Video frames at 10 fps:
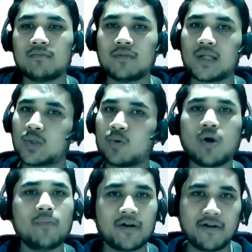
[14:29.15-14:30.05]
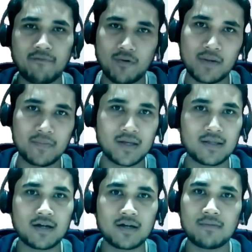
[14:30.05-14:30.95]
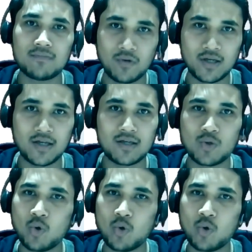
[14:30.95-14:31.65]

just do competitive programming in that time, okay?